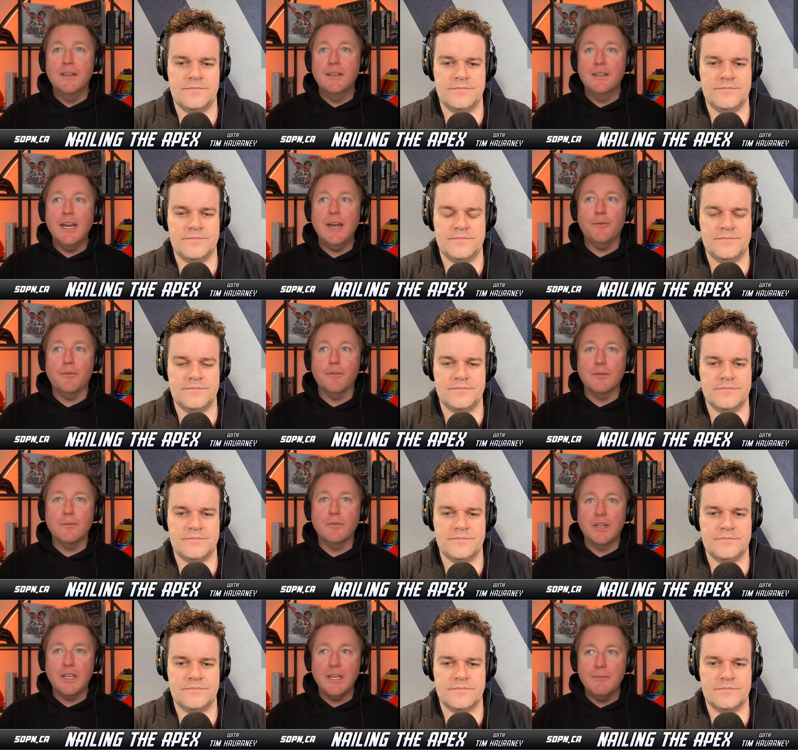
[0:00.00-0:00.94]
Speaker 1: yeah, for,
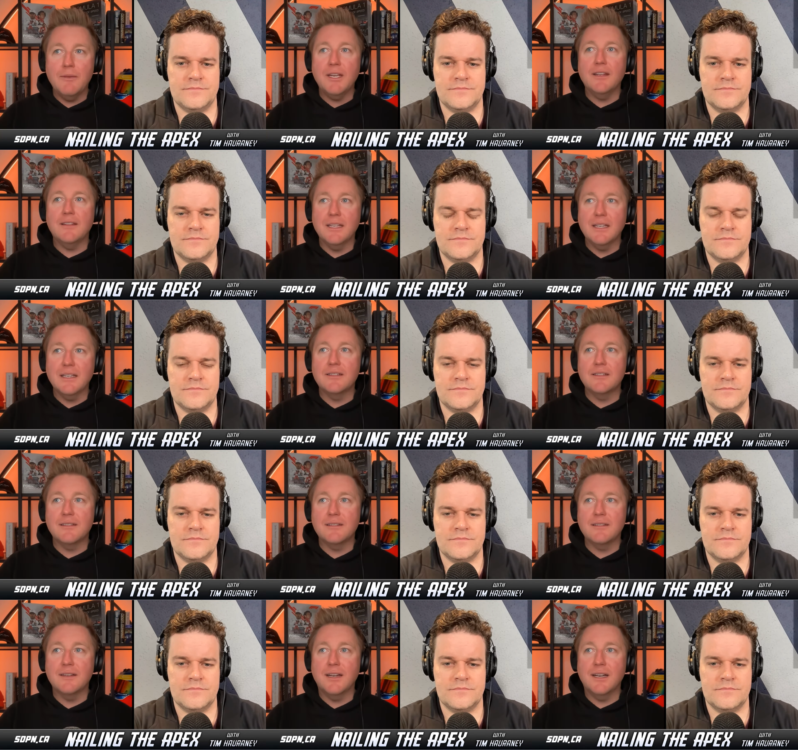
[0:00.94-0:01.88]
for Kimi, I think
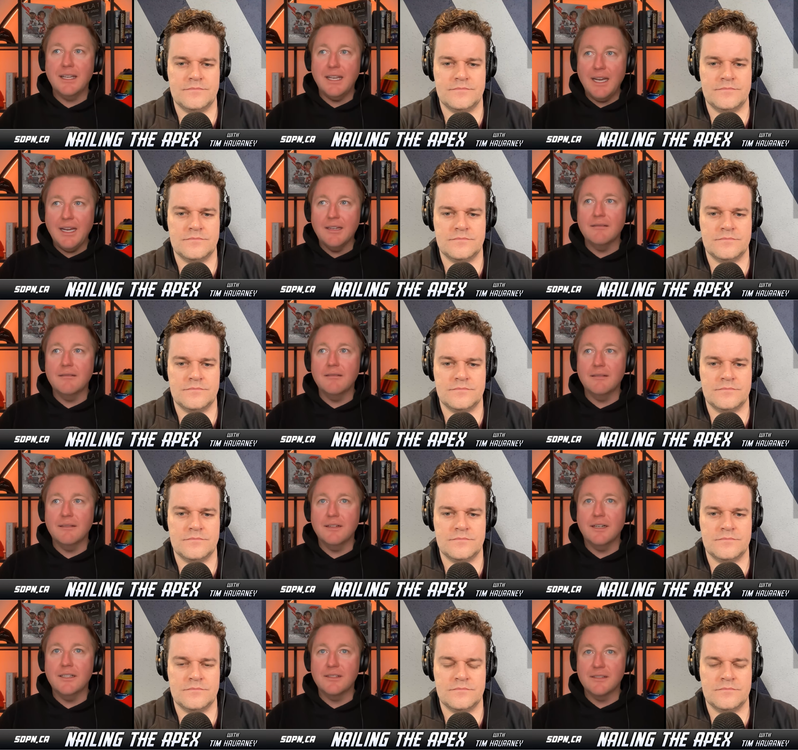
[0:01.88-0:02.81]
it's, again,
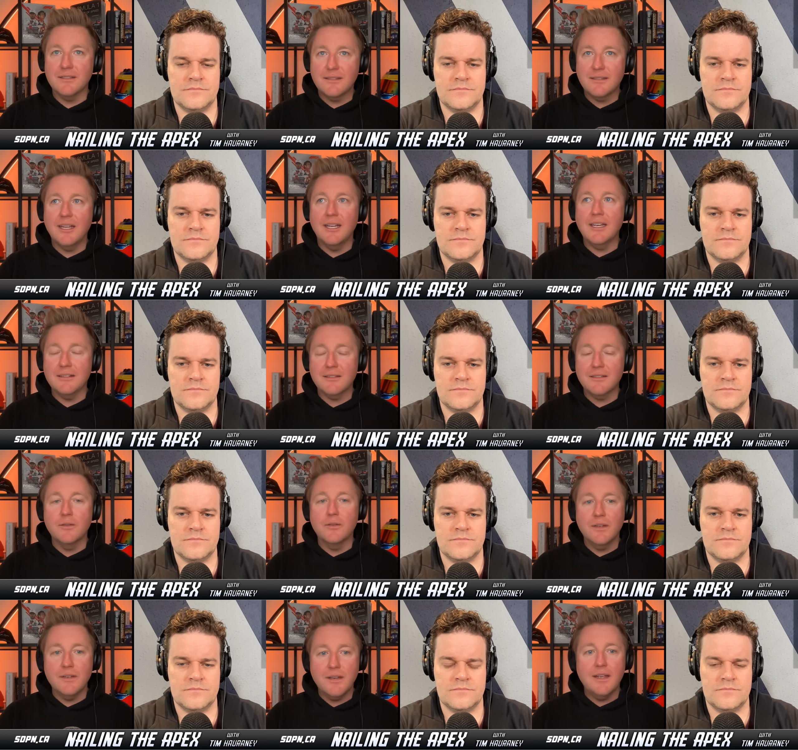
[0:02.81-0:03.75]
I just think it's
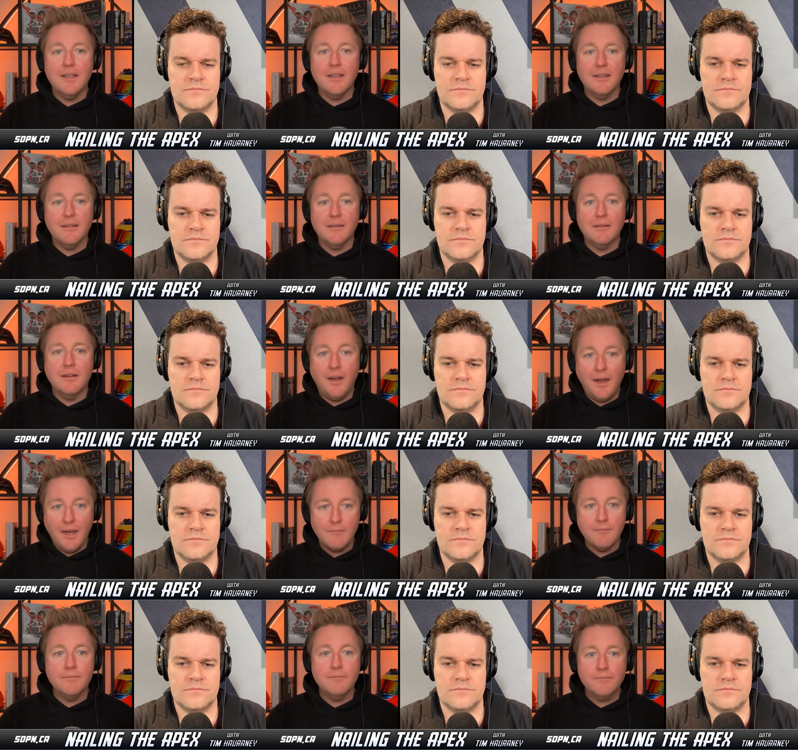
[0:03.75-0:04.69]
going to take
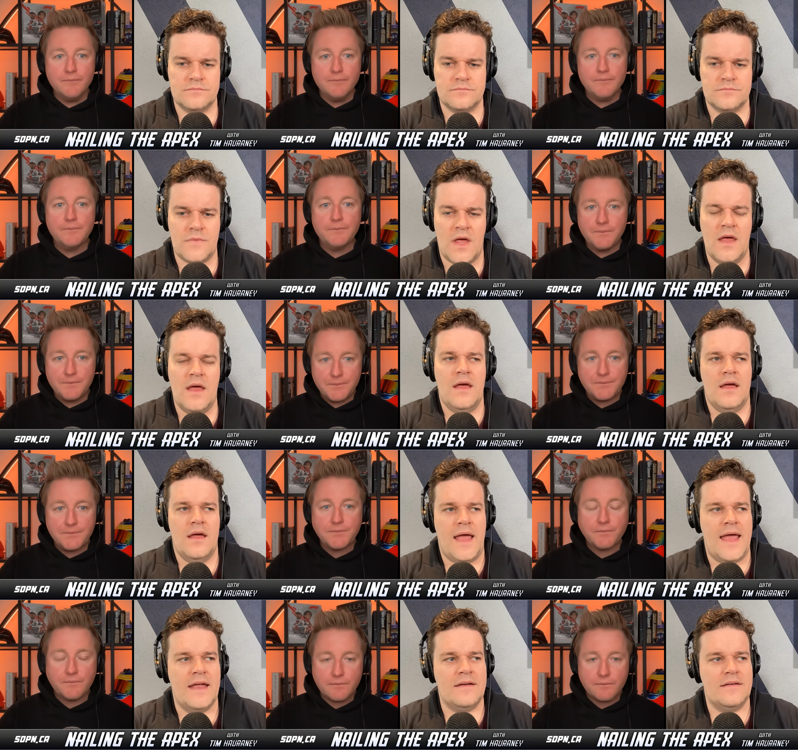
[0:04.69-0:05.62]
time
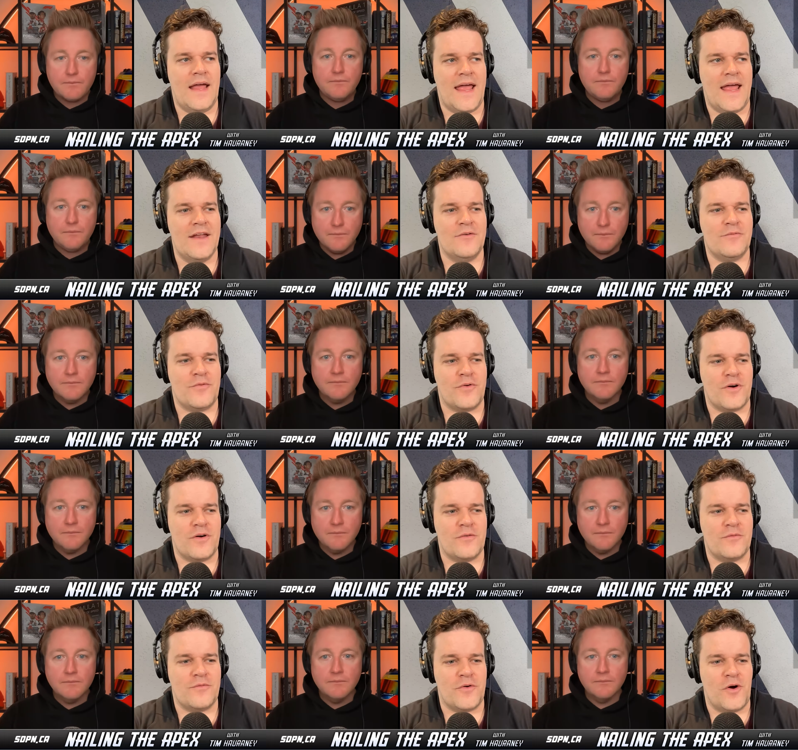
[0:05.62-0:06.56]
Speaker 2: and and
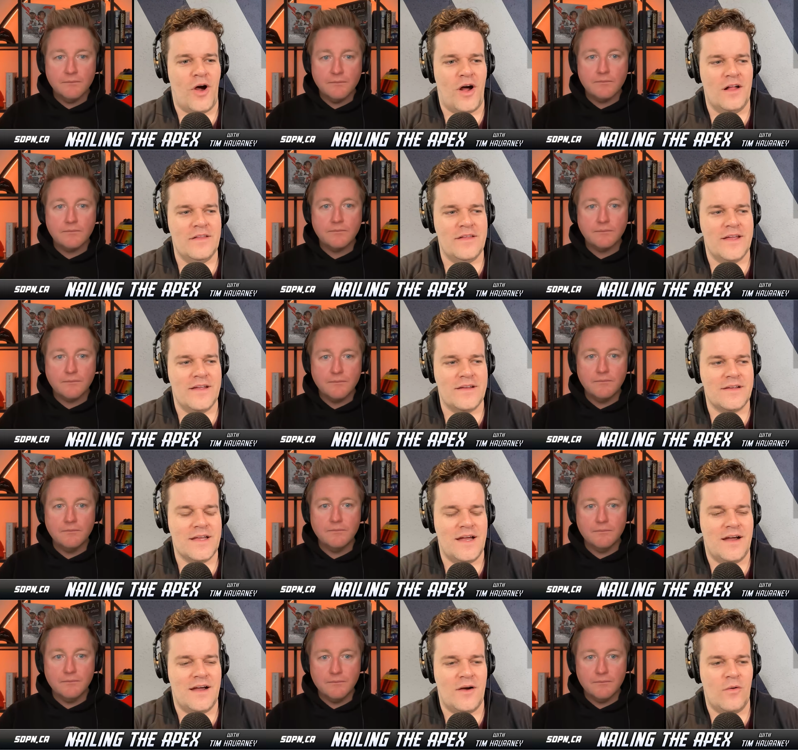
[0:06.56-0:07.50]
for for Ollie,
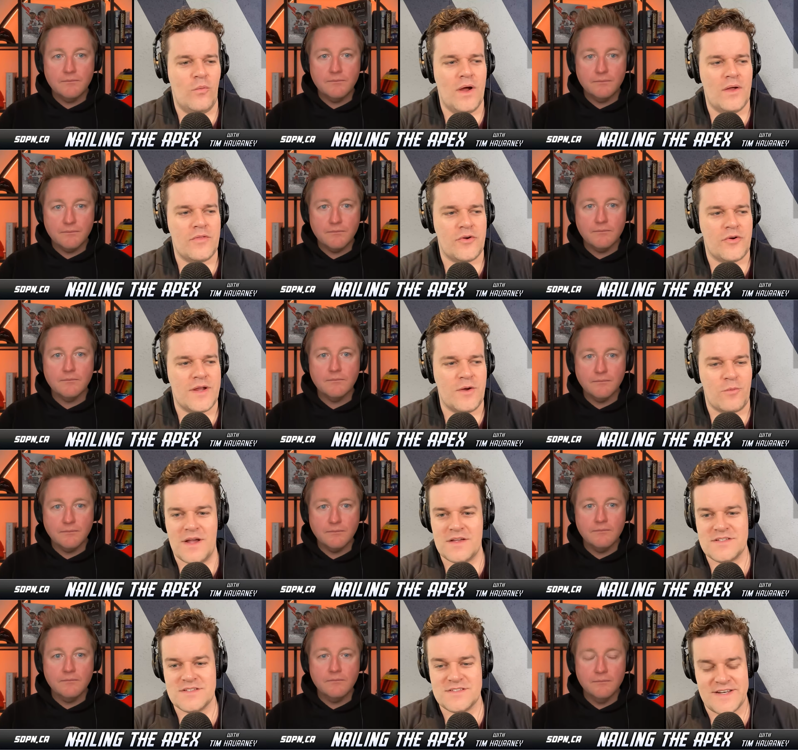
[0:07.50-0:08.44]
uh, whether he
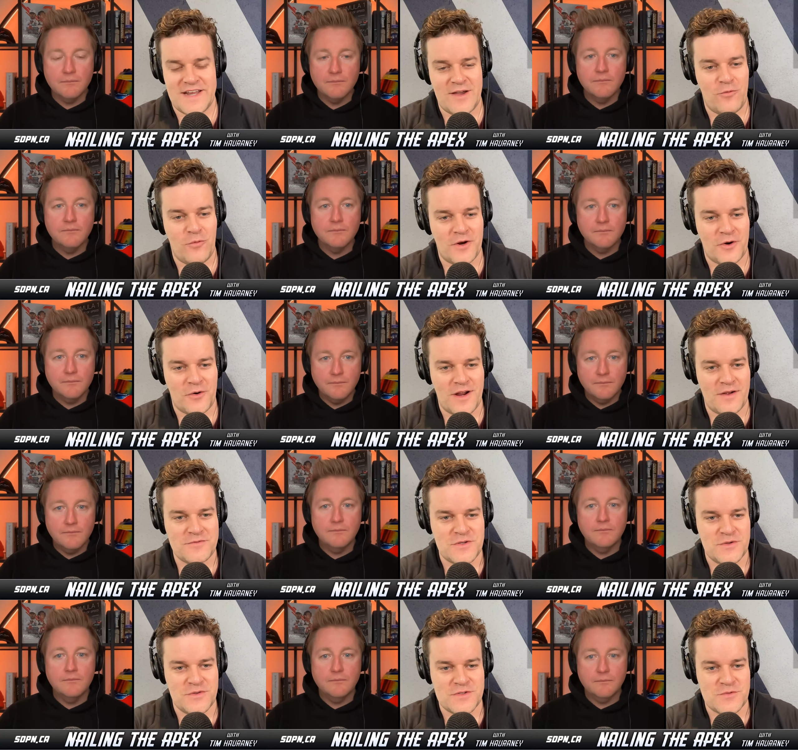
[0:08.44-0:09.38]
races in F one or
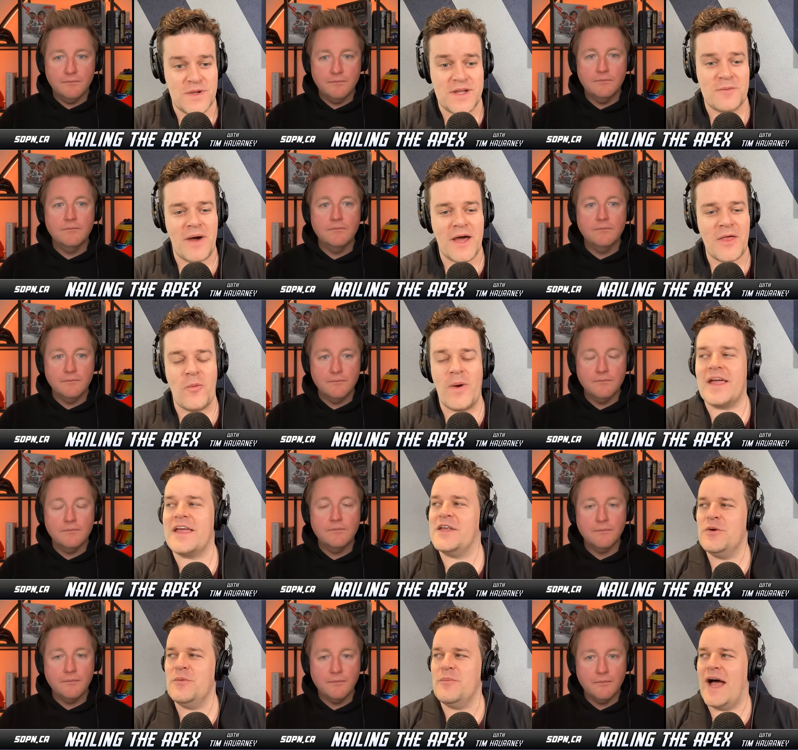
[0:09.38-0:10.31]
F two this week. And by the way,
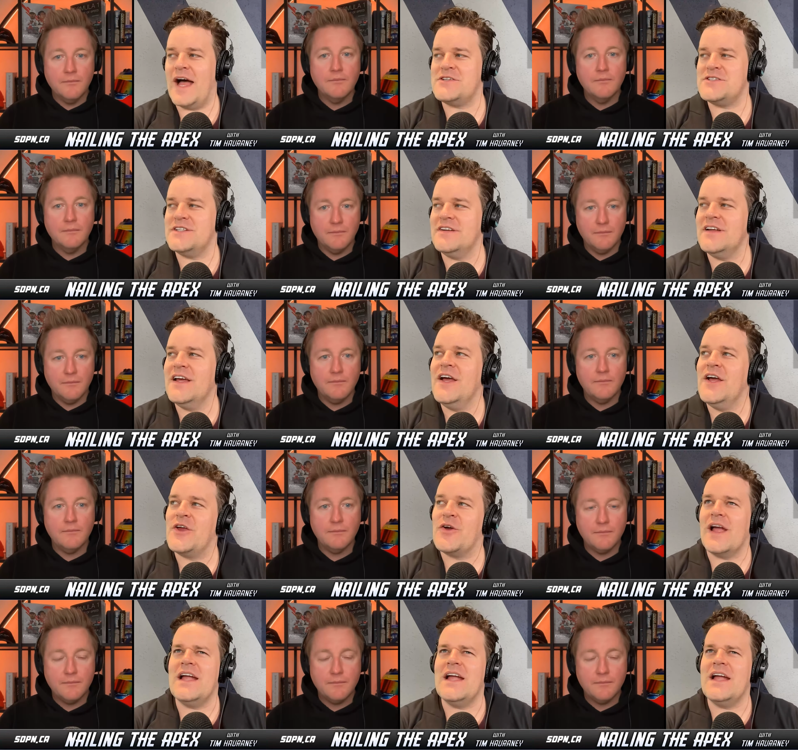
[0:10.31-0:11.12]
can you imagine? You're